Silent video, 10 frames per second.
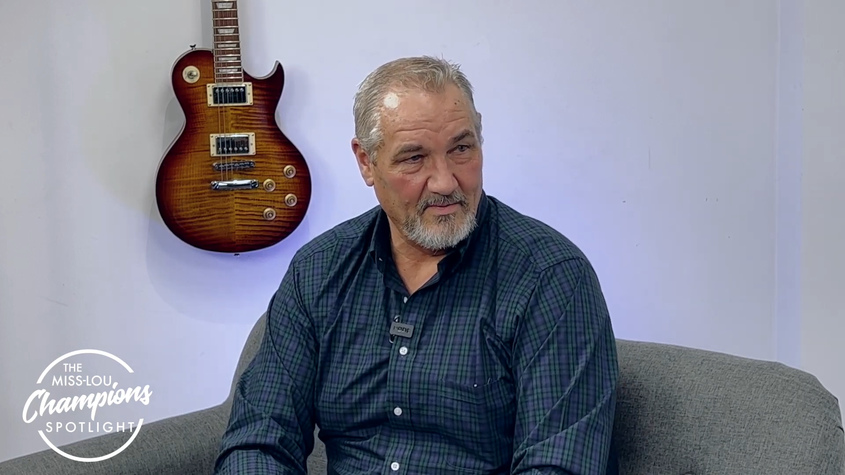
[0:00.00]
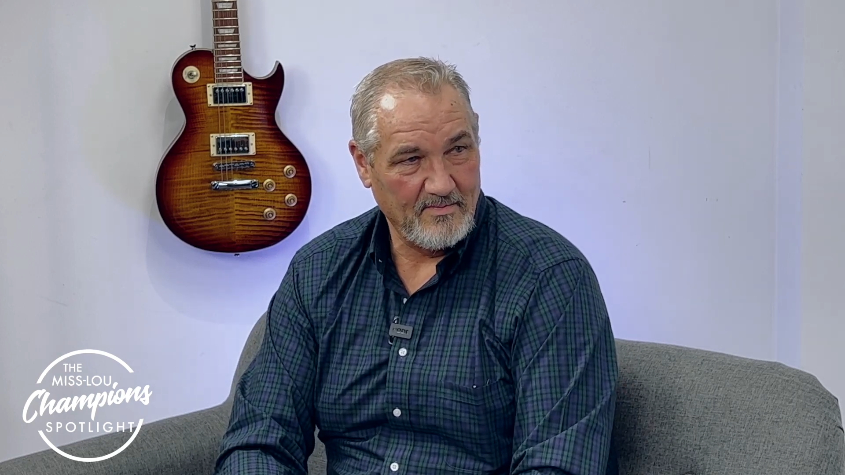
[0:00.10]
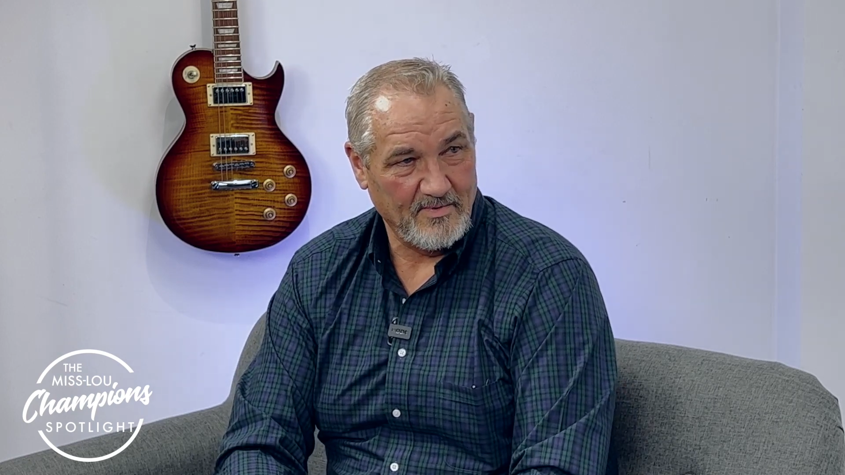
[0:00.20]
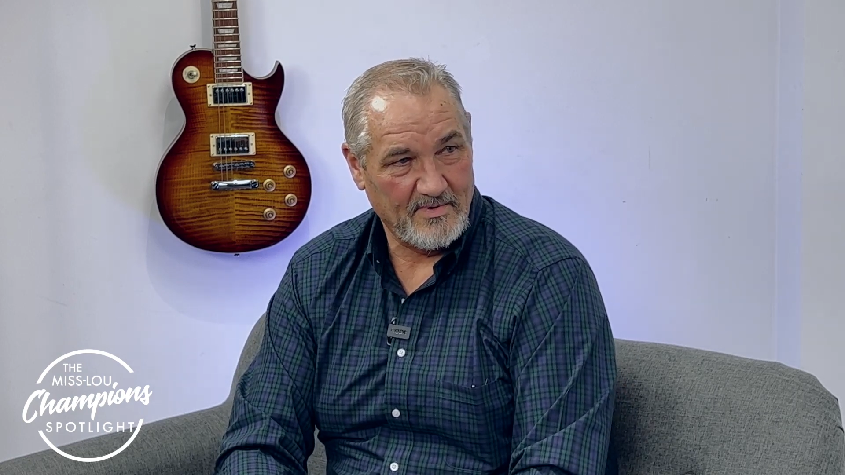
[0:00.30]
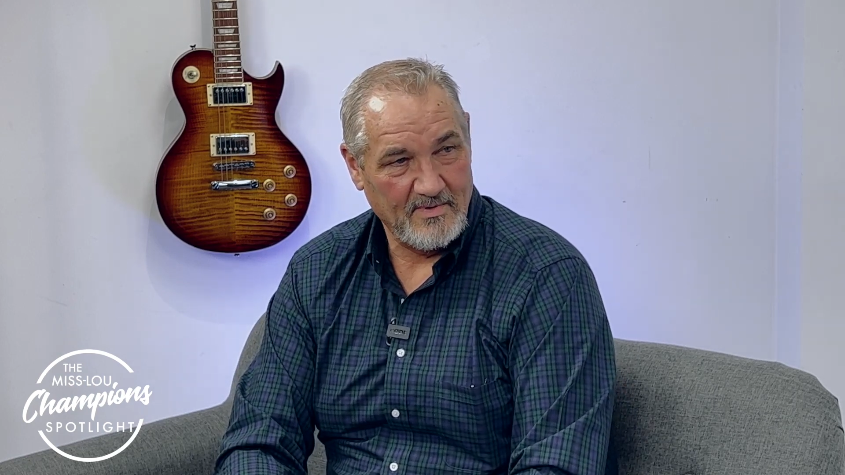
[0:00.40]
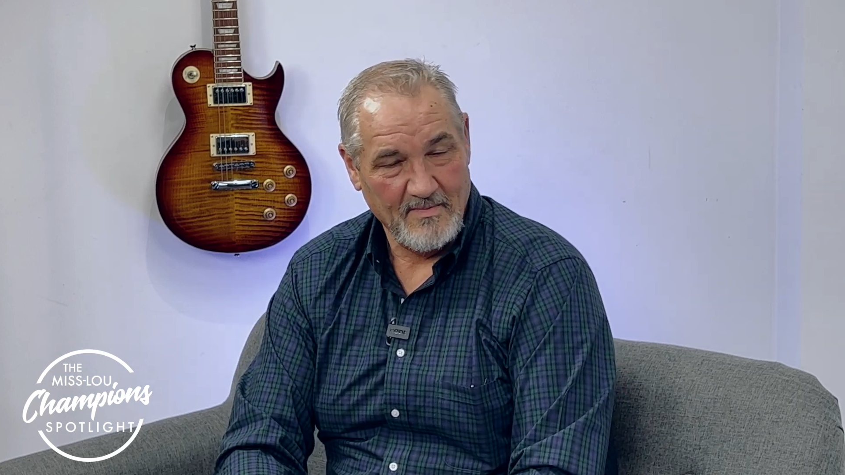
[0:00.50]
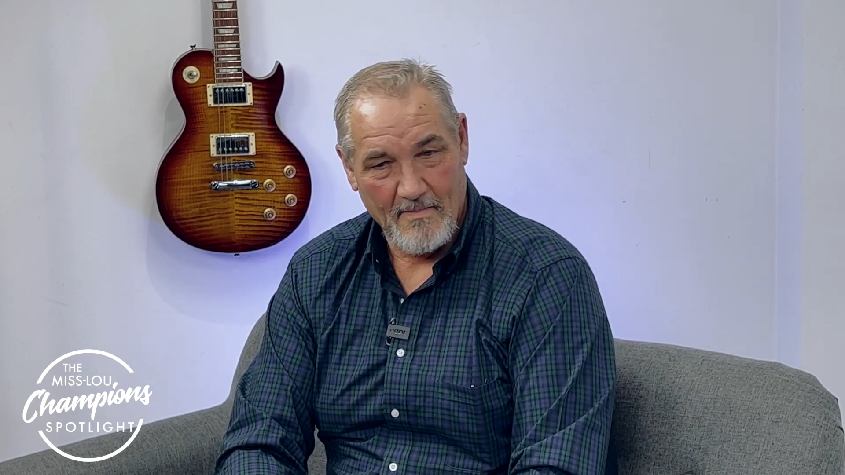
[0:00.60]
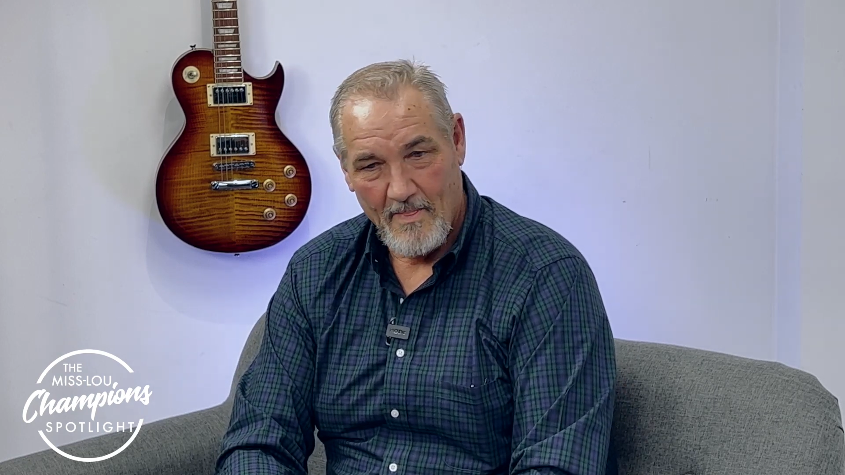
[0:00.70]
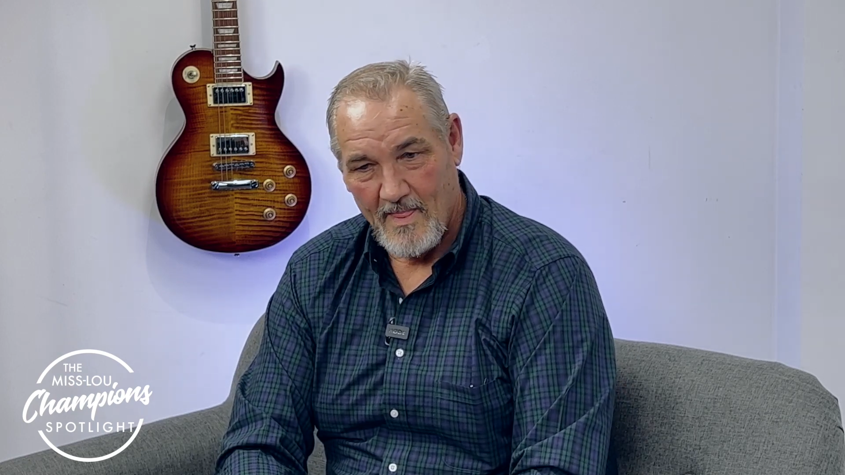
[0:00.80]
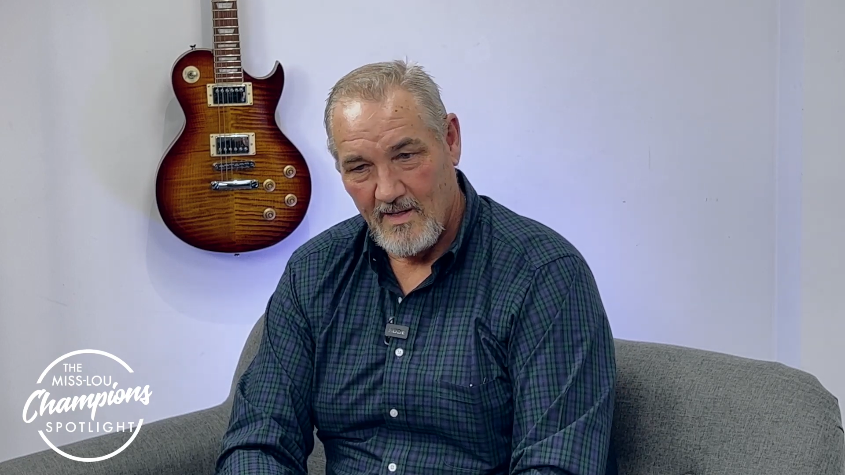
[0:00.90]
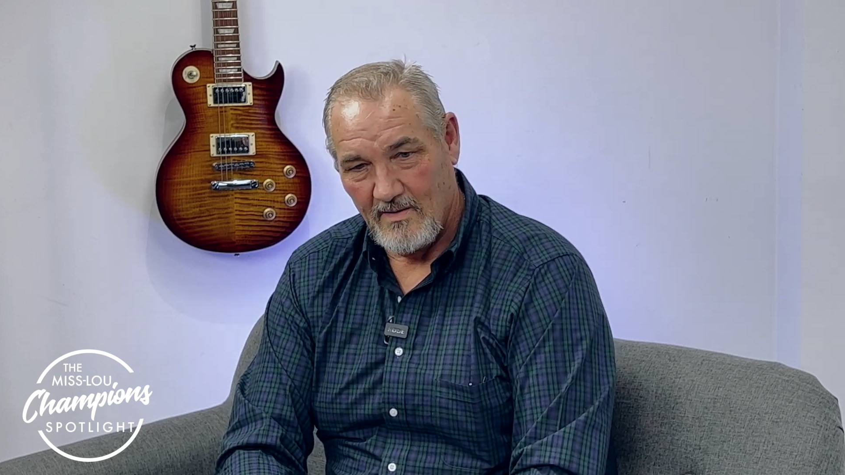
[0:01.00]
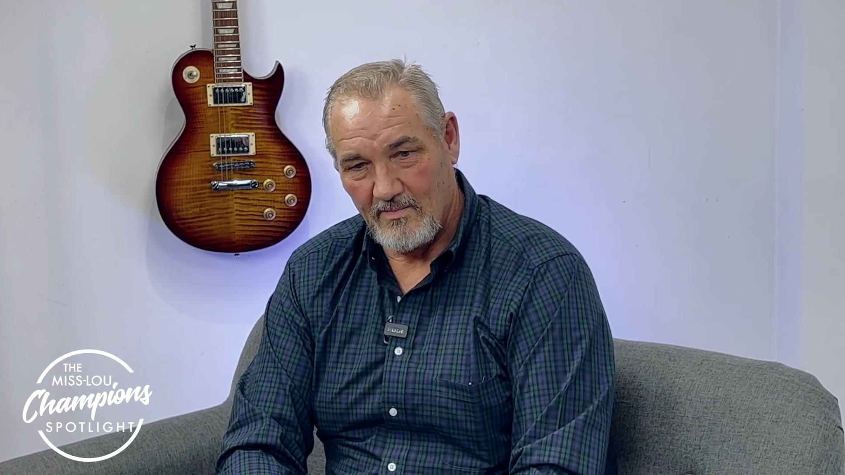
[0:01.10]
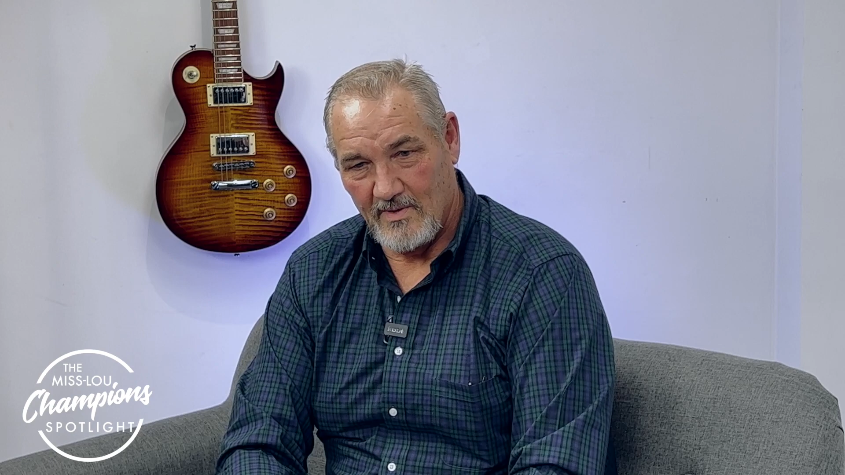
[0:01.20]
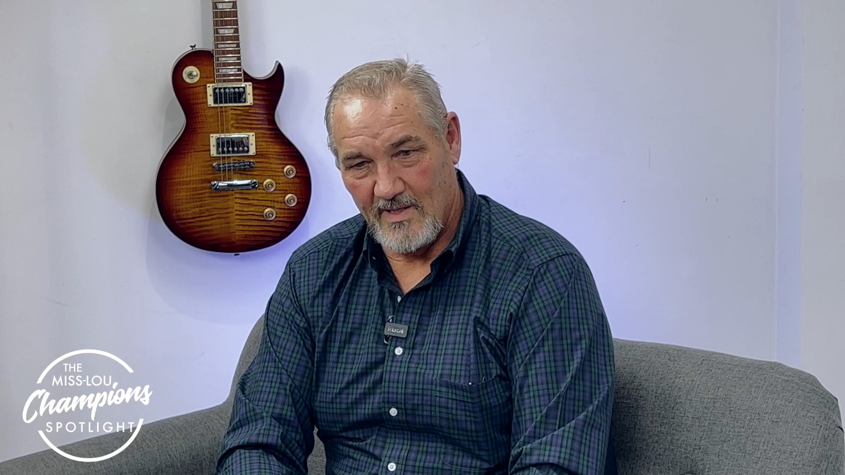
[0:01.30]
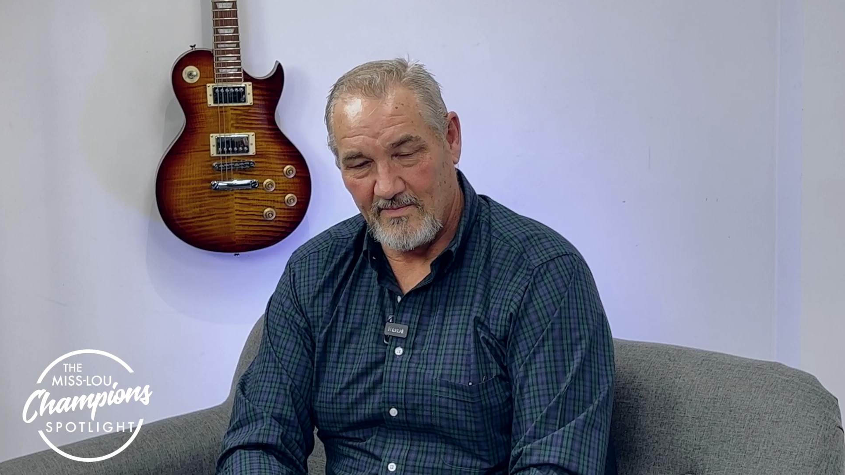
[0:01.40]
was.
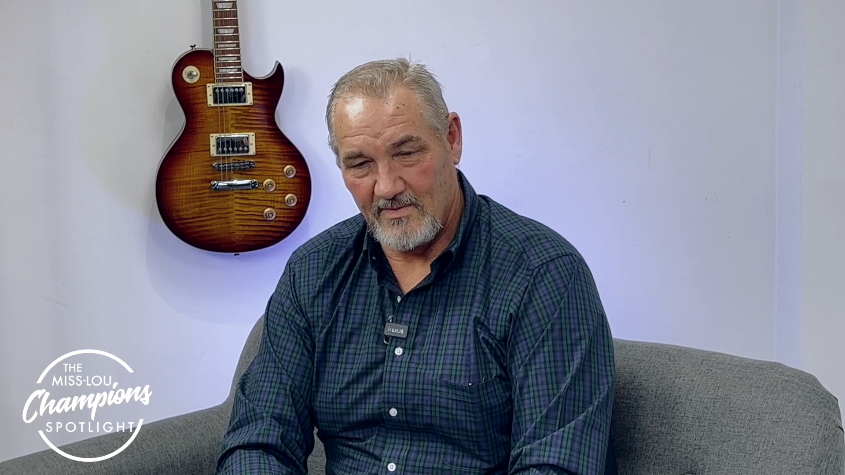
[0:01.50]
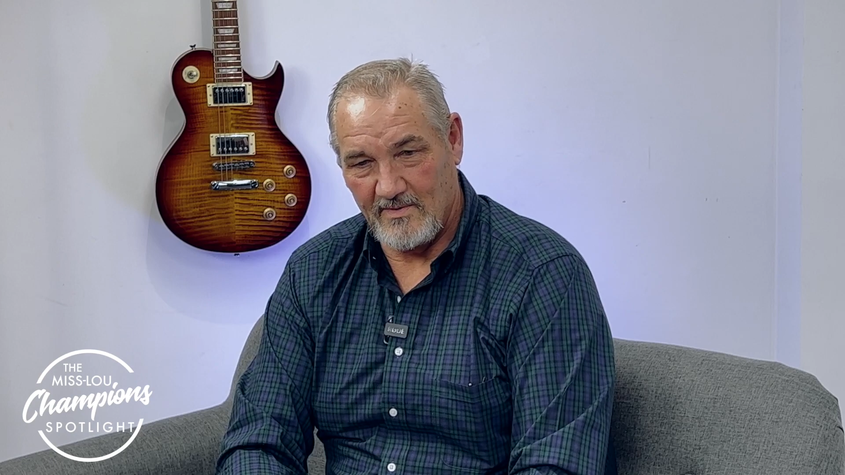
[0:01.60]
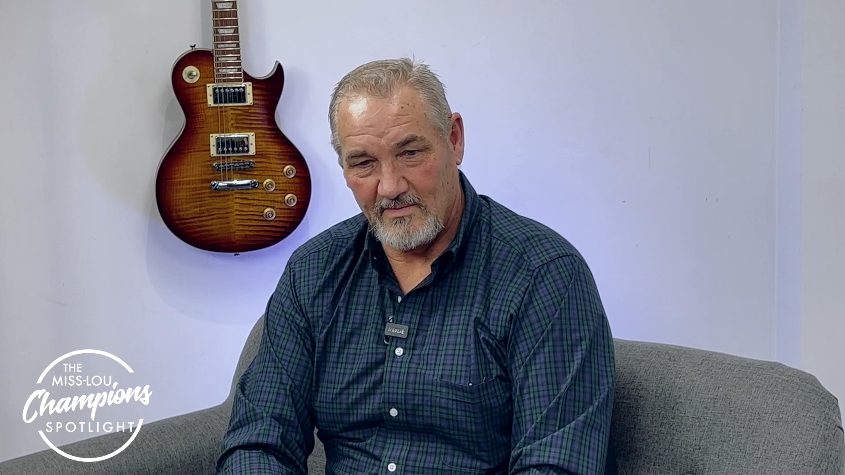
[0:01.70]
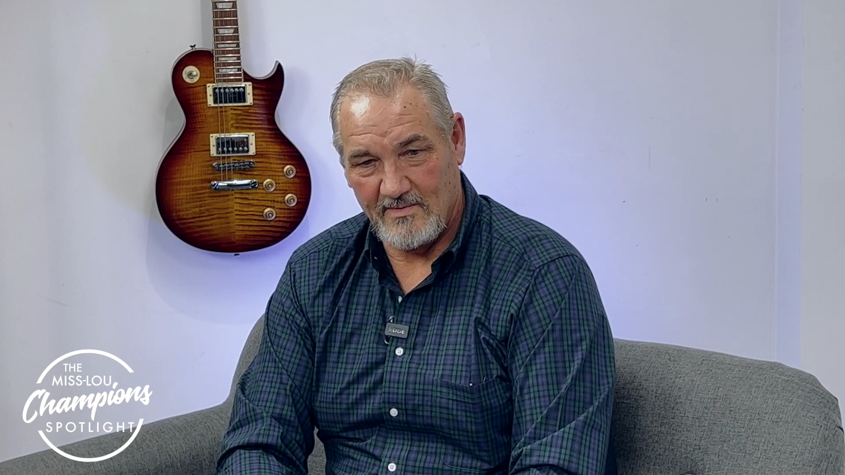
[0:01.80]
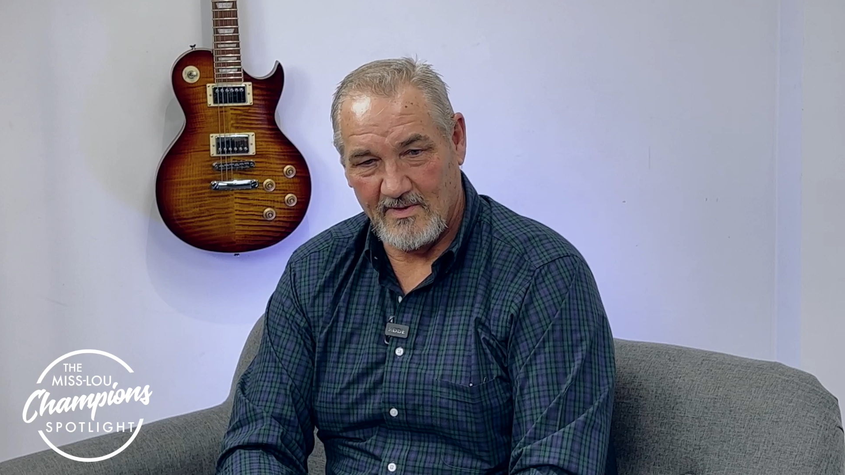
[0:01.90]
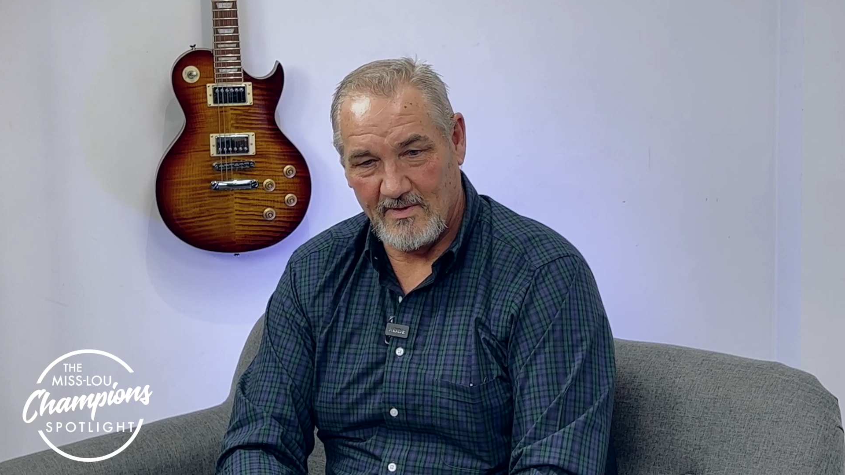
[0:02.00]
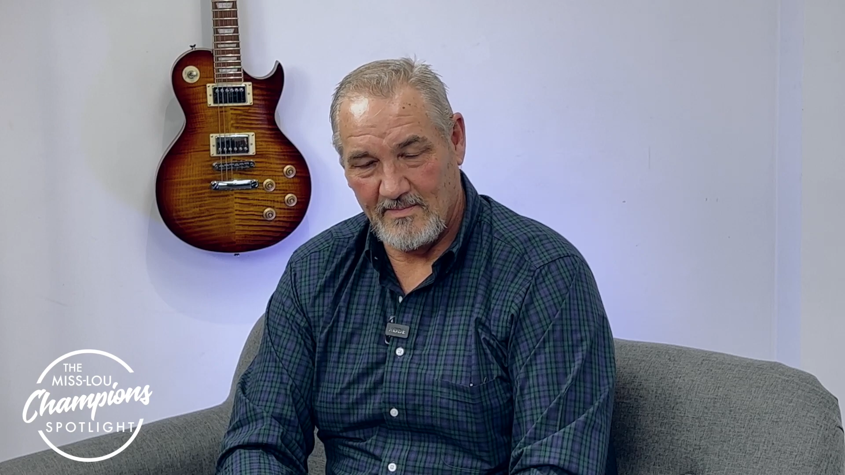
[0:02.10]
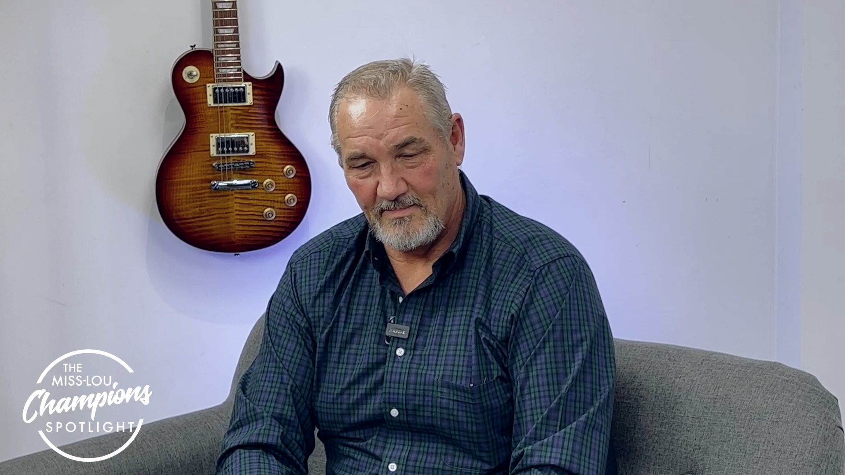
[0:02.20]
But after I